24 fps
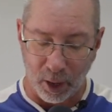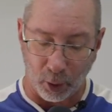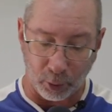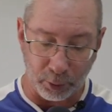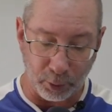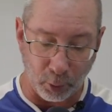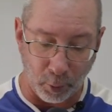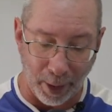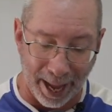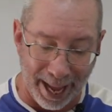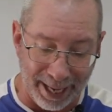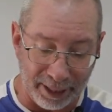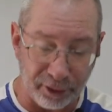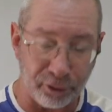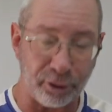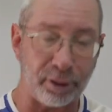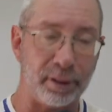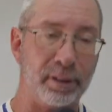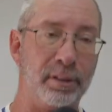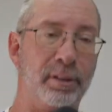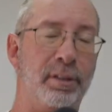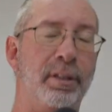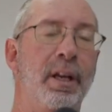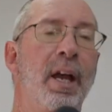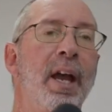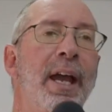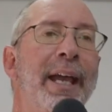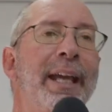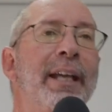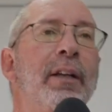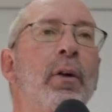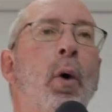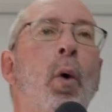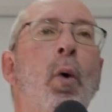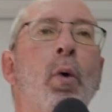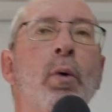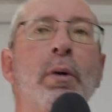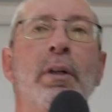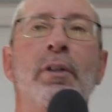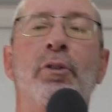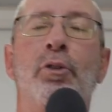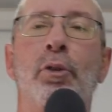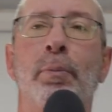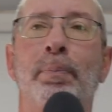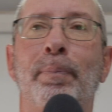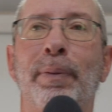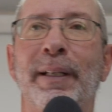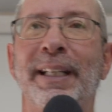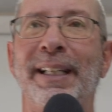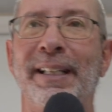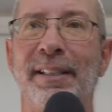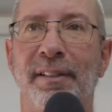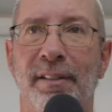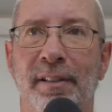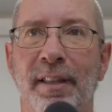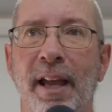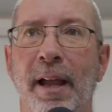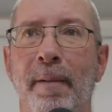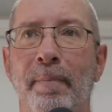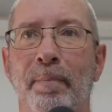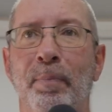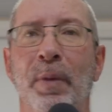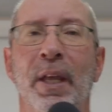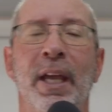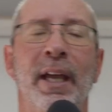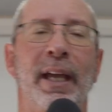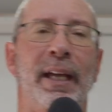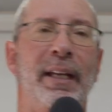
or your actions in order to please them.